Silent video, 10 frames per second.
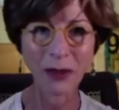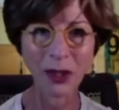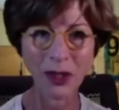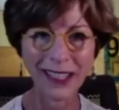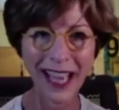who
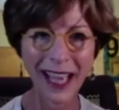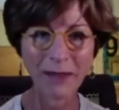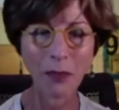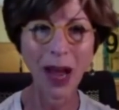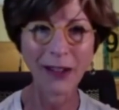looked at
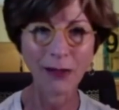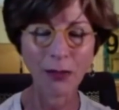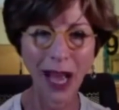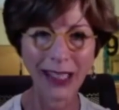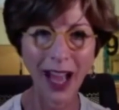my
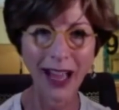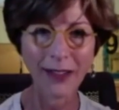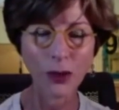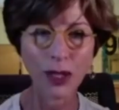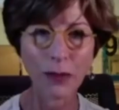
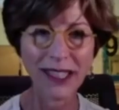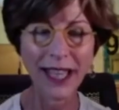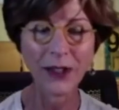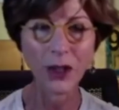live stream said,